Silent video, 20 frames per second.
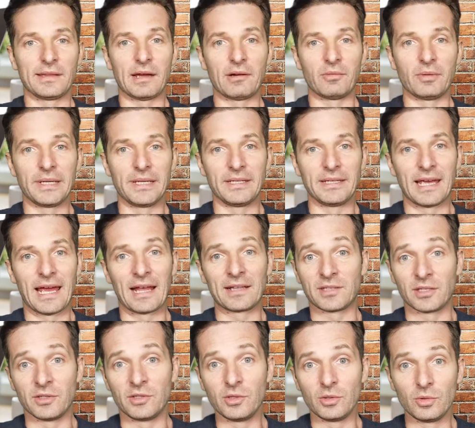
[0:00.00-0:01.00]
that we had
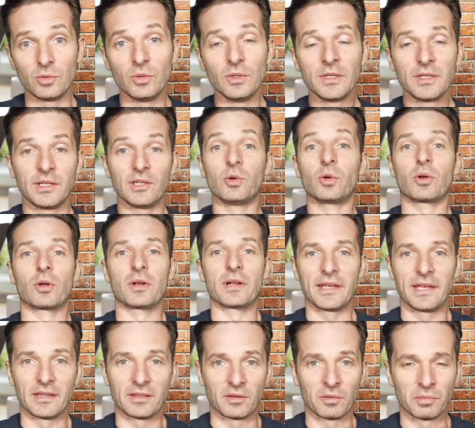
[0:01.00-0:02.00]
to do in order to
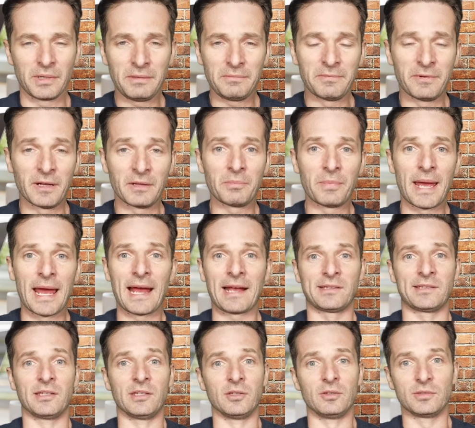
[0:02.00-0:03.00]
get the refund
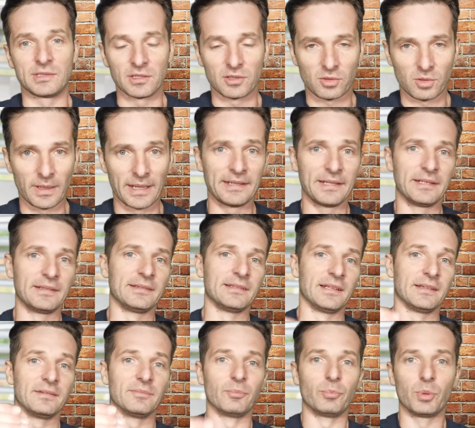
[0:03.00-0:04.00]
back, to use the credit,
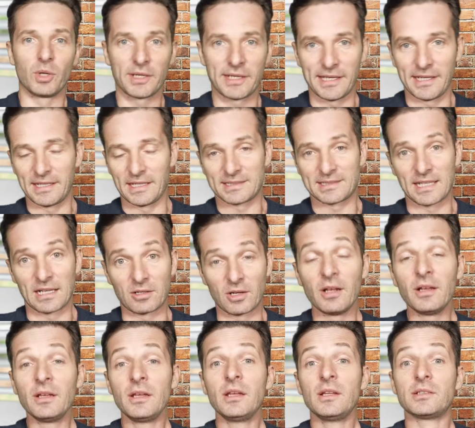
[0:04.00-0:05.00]
then book it, et
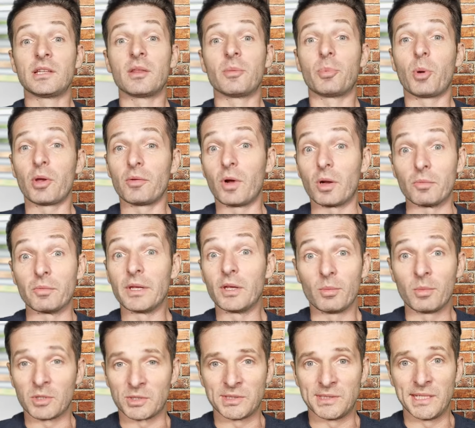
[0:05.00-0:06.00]
cetera, to the point where we
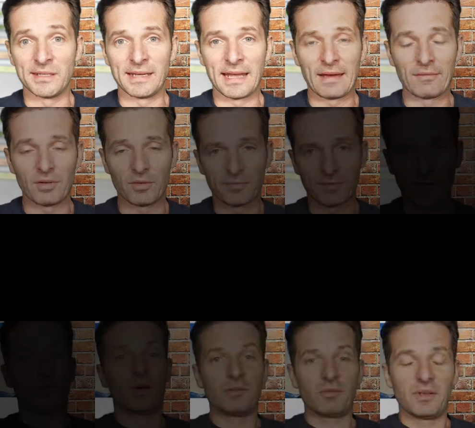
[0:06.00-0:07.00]
almost didn't have a flight.
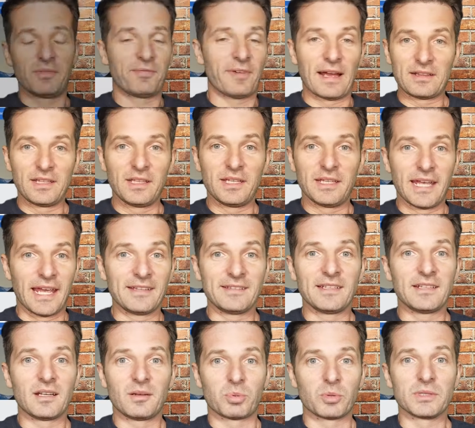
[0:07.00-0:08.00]
When we finally
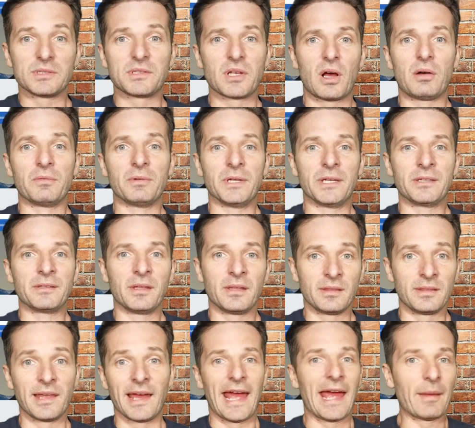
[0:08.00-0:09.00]
ended up resolving
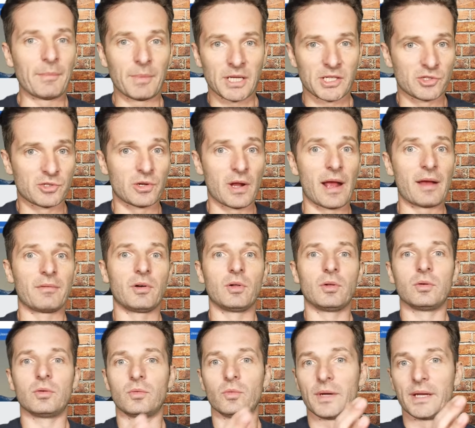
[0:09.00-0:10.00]
the Amex Travel
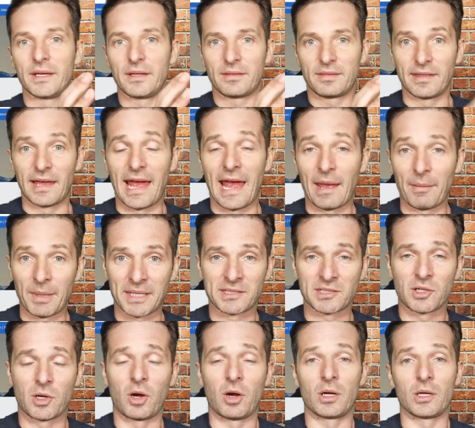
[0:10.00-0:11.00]
with the
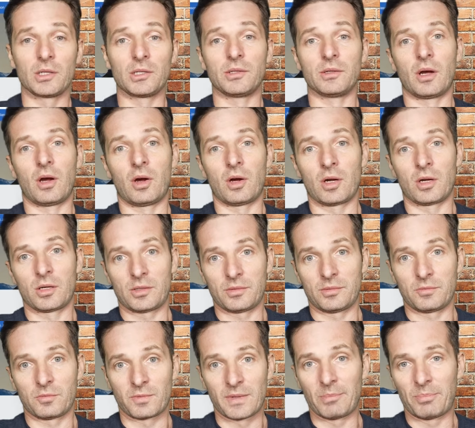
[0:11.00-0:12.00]
Amex card, our
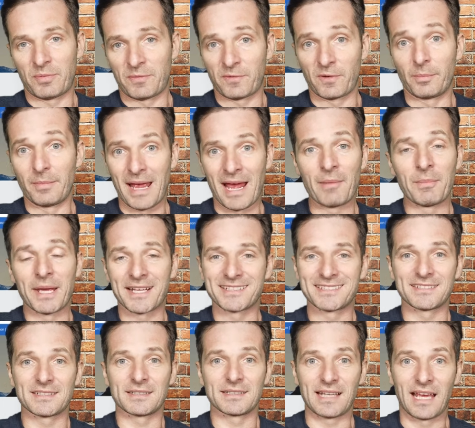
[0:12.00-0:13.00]
rep from
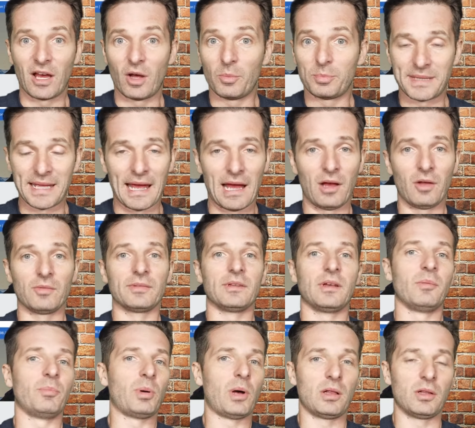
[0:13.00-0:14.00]
Amex helped out,
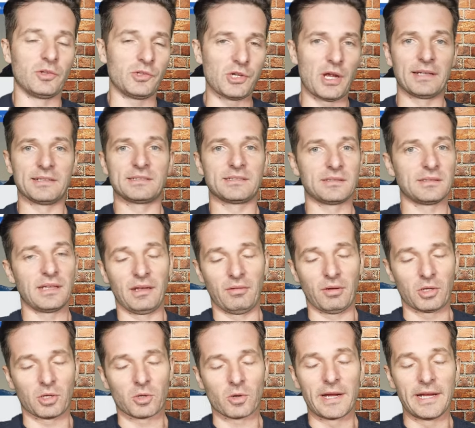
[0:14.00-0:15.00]
apologized. They were
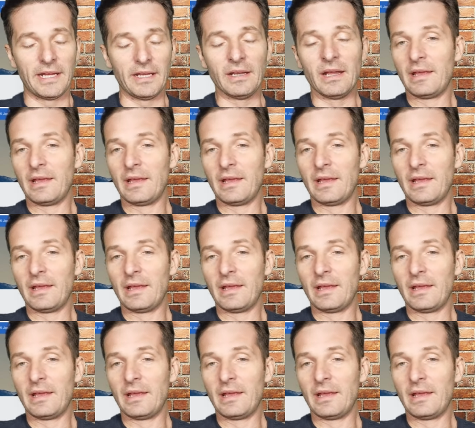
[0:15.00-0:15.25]
great.